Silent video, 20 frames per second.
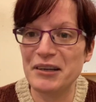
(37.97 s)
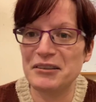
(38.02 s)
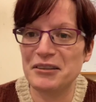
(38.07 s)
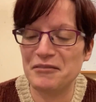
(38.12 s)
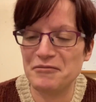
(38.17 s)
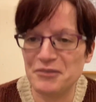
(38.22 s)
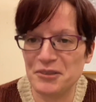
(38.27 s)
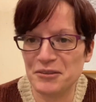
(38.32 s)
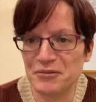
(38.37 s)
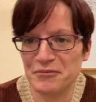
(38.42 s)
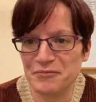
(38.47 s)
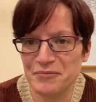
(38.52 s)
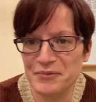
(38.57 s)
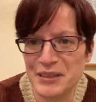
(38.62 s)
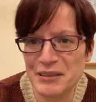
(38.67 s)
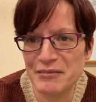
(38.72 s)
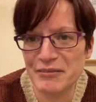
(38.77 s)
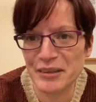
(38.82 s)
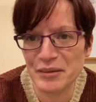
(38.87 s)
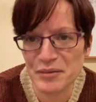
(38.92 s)
I've just
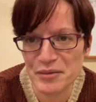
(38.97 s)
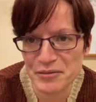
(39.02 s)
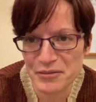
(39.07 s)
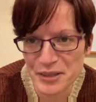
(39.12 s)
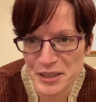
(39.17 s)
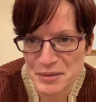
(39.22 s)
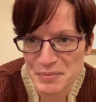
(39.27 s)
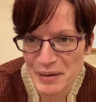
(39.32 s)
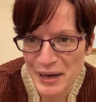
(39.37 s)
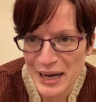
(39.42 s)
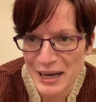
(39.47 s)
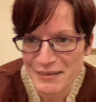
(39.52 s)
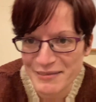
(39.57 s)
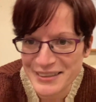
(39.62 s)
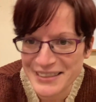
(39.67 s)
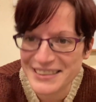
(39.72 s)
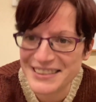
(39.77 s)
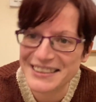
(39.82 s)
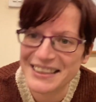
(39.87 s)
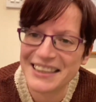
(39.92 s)
filmed the first part of it
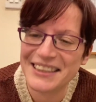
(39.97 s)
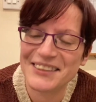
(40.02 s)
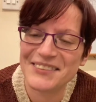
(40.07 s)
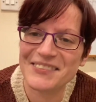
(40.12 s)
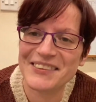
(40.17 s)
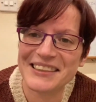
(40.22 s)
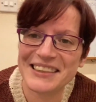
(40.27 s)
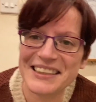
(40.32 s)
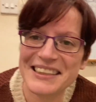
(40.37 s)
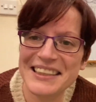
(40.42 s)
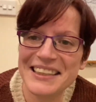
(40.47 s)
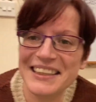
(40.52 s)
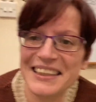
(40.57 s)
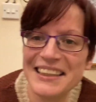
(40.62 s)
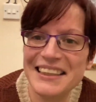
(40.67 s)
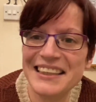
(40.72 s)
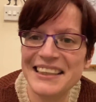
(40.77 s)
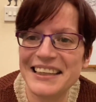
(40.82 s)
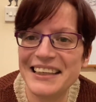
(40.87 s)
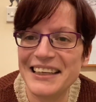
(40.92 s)
today already,
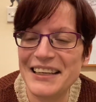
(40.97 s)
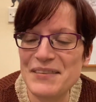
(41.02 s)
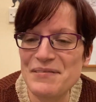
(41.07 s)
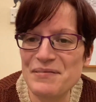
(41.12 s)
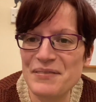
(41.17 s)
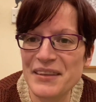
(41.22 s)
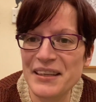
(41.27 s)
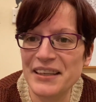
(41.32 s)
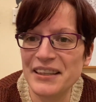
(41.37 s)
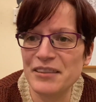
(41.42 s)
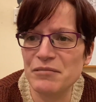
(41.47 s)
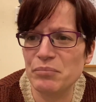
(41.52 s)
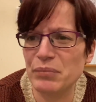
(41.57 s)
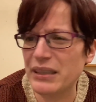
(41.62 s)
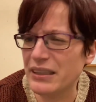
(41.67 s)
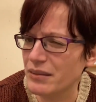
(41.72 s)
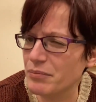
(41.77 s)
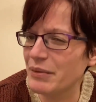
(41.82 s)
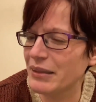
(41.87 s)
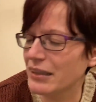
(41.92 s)
but it's
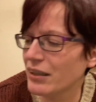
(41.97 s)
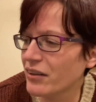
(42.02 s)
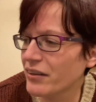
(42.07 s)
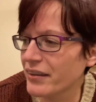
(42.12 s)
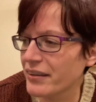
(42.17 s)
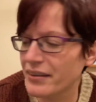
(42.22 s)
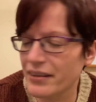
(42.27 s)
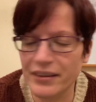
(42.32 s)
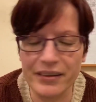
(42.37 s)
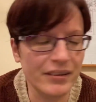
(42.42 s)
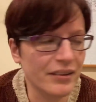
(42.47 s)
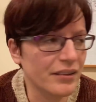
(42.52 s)
a bit longer, than